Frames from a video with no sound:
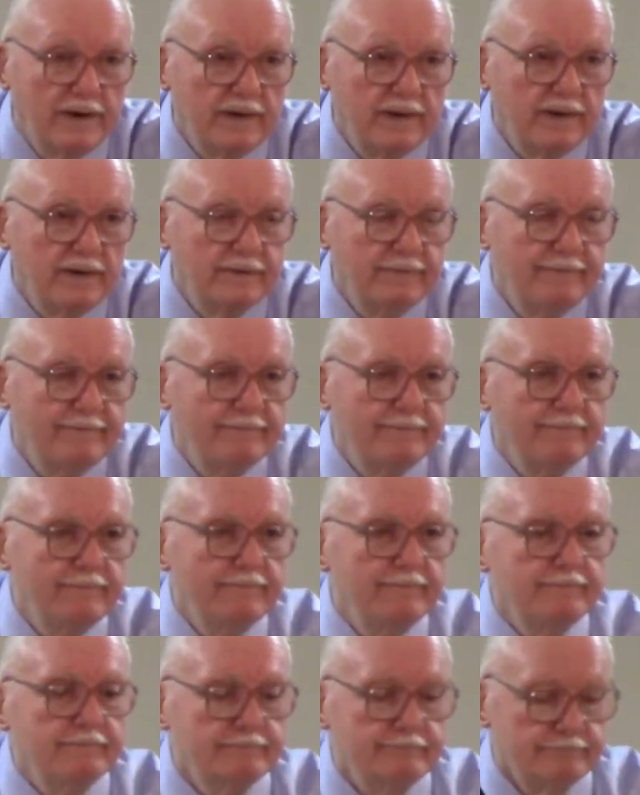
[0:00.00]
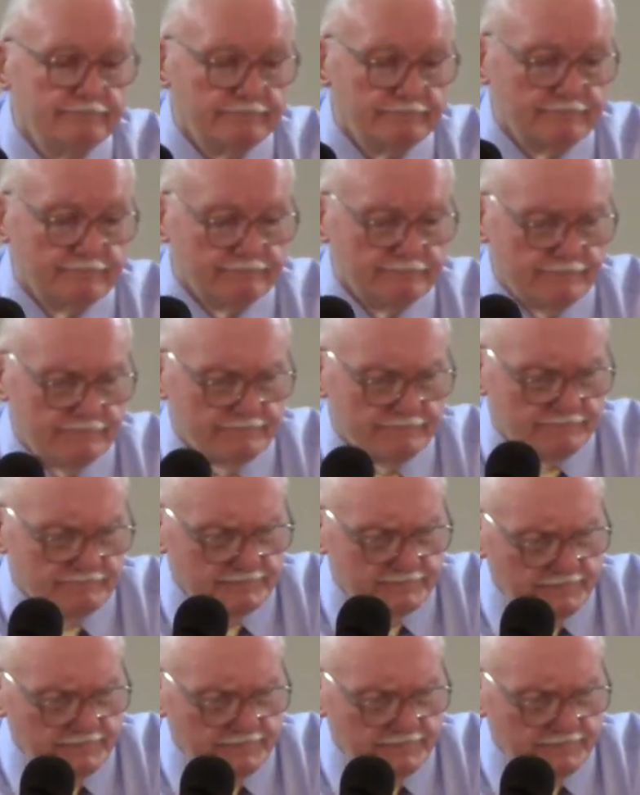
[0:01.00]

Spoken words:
Nothing is said.